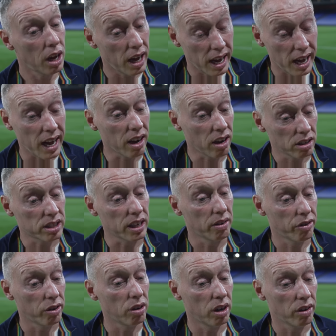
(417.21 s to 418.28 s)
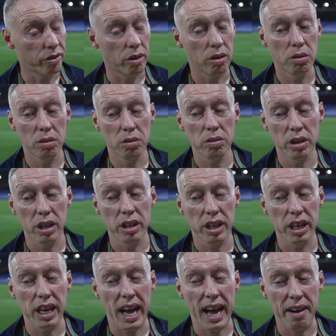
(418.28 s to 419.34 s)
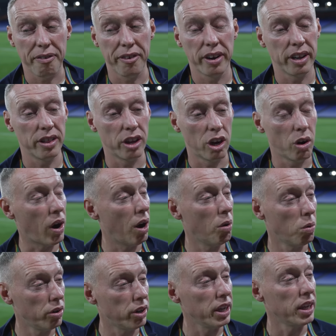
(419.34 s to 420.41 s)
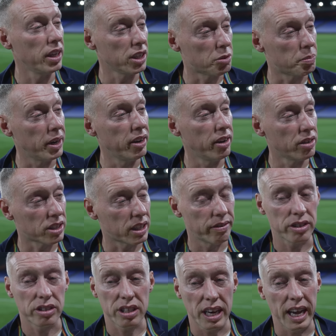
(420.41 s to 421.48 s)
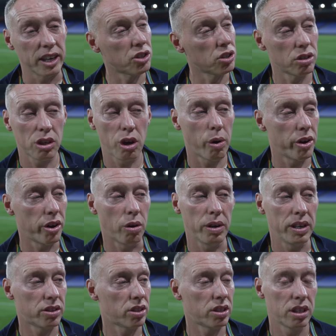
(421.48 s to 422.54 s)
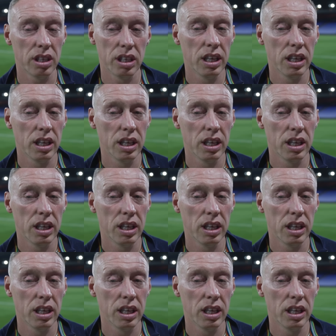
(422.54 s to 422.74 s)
I got to say, I thought the effort and the know-how Woody and the experience give us tonight shouldn't go unnoticed.